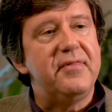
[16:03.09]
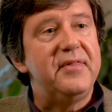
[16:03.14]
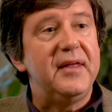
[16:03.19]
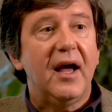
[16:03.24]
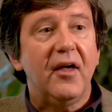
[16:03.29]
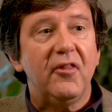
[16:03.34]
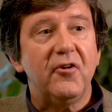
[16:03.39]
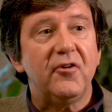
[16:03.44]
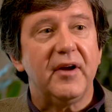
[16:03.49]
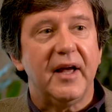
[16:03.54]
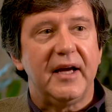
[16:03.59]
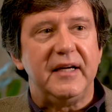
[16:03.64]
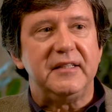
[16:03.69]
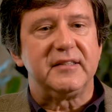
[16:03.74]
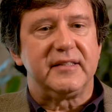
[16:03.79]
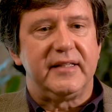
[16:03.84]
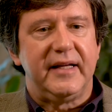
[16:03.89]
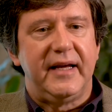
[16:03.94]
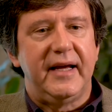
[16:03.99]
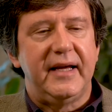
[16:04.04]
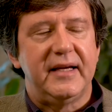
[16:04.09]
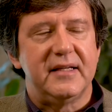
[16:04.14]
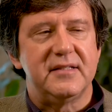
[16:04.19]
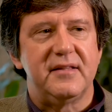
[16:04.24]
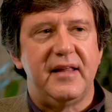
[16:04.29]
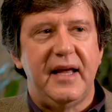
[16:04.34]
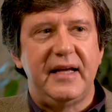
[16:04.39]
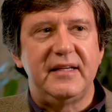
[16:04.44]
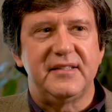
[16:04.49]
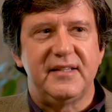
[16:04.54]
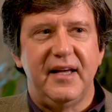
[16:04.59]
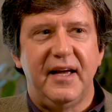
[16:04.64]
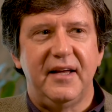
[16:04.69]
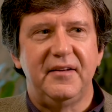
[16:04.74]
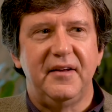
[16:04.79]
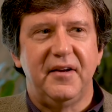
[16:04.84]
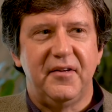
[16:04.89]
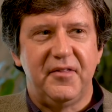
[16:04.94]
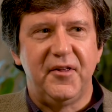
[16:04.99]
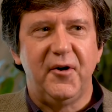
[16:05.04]
The other nice thing is they
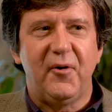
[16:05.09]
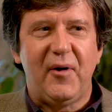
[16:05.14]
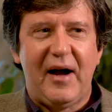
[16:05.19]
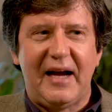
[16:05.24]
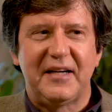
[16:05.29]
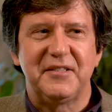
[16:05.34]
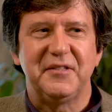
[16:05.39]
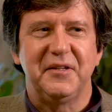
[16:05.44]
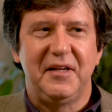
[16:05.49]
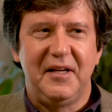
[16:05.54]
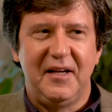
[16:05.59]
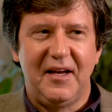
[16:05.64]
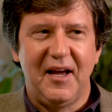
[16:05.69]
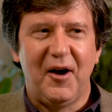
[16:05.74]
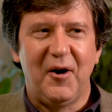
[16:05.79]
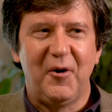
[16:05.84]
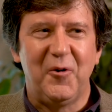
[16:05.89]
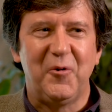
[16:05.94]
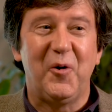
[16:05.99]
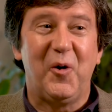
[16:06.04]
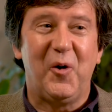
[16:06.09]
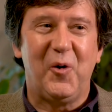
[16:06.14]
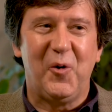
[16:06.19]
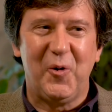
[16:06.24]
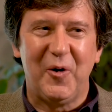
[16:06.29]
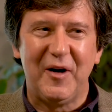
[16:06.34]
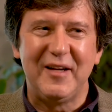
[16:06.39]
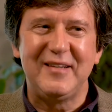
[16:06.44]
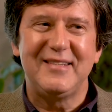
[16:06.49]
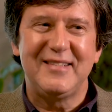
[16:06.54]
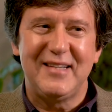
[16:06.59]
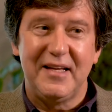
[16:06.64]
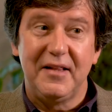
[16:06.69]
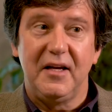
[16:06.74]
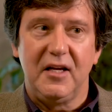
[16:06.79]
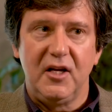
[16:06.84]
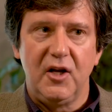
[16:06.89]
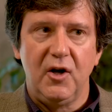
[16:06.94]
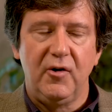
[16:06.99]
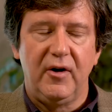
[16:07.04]
said they'll actually go onto
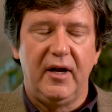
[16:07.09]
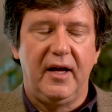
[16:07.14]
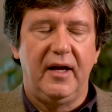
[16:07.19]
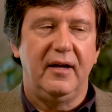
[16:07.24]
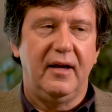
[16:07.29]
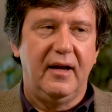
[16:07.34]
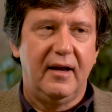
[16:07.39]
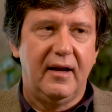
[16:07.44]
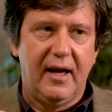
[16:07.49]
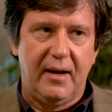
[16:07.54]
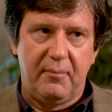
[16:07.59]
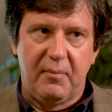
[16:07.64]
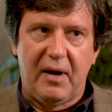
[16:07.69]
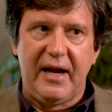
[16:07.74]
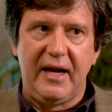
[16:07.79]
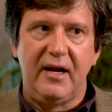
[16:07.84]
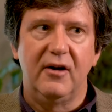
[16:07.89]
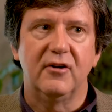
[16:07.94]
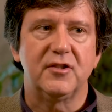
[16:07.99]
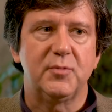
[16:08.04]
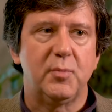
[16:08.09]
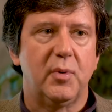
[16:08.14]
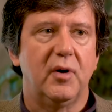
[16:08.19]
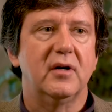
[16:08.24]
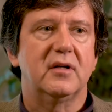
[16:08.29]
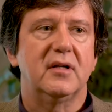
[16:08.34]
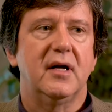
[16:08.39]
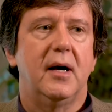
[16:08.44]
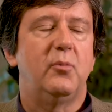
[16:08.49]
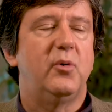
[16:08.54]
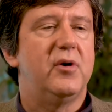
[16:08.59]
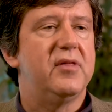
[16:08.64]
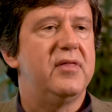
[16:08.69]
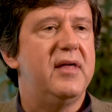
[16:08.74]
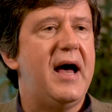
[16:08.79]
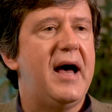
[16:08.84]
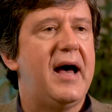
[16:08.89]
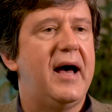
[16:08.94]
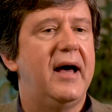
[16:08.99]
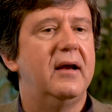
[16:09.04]
the unit, and my ears perked up with
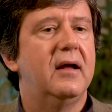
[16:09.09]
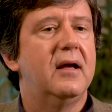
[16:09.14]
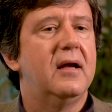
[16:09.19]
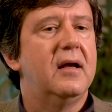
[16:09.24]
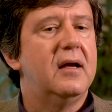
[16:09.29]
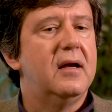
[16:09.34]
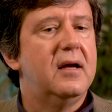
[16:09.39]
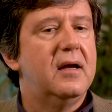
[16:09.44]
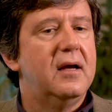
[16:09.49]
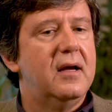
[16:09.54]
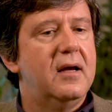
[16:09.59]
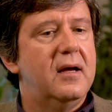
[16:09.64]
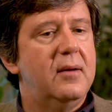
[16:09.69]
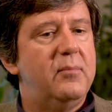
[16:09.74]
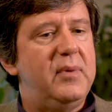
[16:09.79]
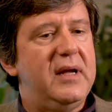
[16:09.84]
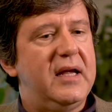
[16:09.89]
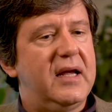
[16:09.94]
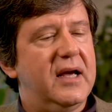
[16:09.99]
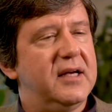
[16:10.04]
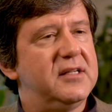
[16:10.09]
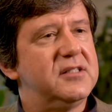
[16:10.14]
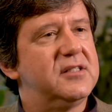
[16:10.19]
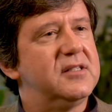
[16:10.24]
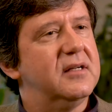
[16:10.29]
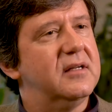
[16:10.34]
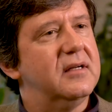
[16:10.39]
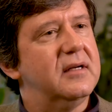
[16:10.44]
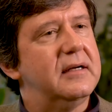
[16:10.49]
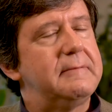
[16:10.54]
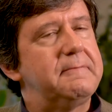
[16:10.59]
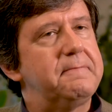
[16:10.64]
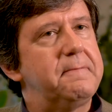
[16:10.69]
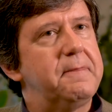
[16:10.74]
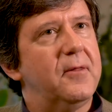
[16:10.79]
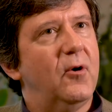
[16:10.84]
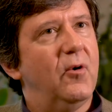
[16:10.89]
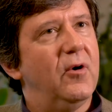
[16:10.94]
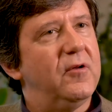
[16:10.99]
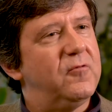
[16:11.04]
that, because
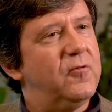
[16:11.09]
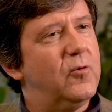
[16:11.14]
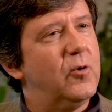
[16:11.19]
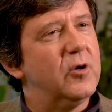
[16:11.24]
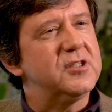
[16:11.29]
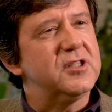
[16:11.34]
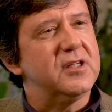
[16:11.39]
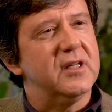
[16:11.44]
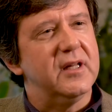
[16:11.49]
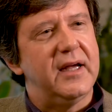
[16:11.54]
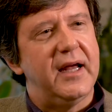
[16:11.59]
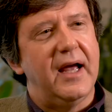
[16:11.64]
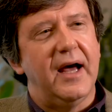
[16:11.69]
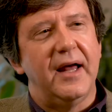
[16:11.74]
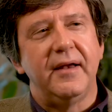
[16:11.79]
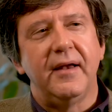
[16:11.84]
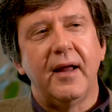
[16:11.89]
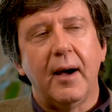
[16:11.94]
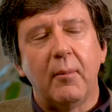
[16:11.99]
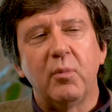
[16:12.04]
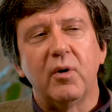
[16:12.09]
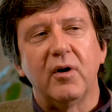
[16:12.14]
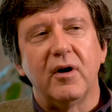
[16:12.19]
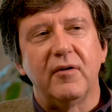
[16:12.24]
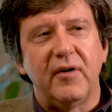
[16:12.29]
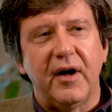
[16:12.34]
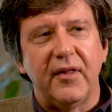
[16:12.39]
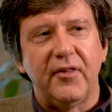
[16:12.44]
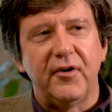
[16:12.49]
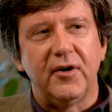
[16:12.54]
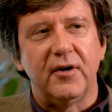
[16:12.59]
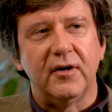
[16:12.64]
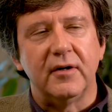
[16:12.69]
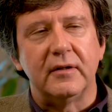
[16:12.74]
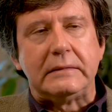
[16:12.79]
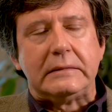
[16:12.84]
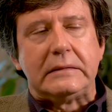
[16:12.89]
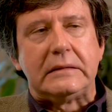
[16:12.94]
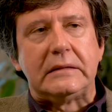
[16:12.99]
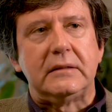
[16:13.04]
unfortunately a number of
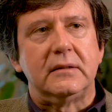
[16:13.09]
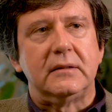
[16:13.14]
other